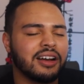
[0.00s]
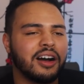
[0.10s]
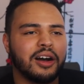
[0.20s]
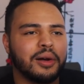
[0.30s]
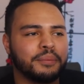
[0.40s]

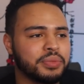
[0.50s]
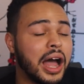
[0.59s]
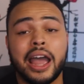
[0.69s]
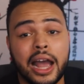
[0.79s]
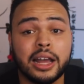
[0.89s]

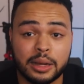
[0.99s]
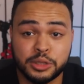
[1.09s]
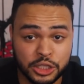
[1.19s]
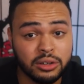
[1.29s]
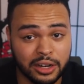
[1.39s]

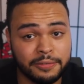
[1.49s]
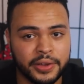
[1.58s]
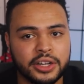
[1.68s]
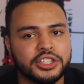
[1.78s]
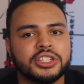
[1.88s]
I'm still gonna
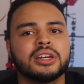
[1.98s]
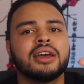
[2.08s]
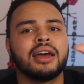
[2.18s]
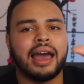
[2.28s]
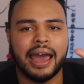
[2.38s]
finish
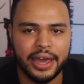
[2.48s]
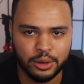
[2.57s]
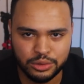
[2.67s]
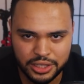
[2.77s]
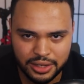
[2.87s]

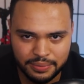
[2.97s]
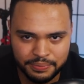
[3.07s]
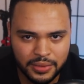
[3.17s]
AOT.